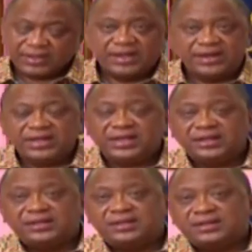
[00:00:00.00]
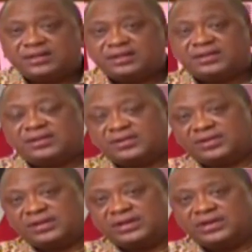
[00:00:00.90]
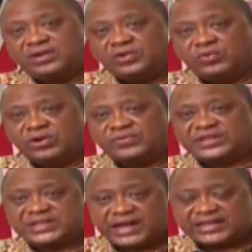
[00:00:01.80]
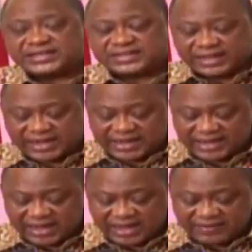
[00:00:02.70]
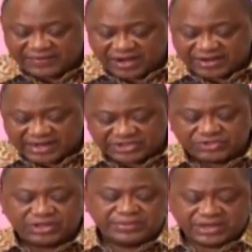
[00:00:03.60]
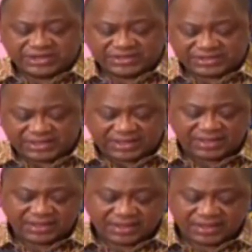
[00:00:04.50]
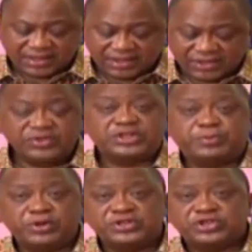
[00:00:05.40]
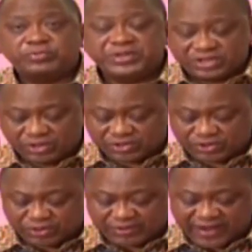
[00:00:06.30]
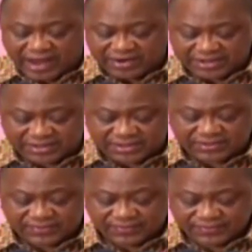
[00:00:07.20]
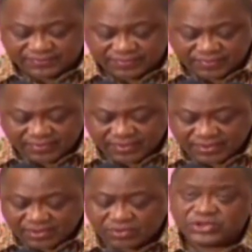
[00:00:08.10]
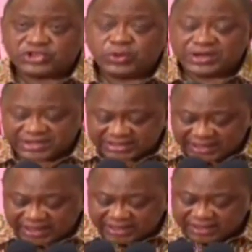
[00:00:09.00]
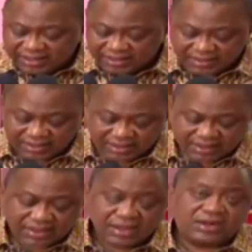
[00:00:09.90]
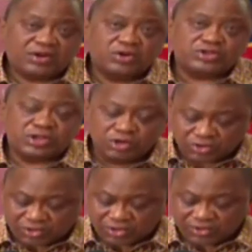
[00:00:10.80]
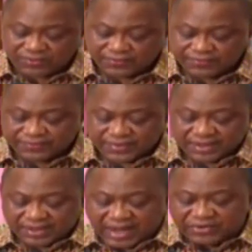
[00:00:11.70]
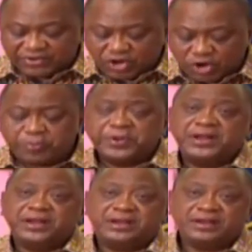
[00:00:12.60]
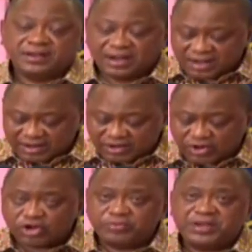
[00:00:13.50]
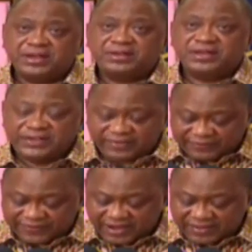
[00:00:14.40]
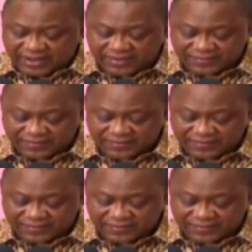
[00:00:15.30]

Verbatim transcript: Indeed, one of the tasks that I gave our National Emergency Response Committee on Coronavirus was to undertake a close look at reopening our economy even further.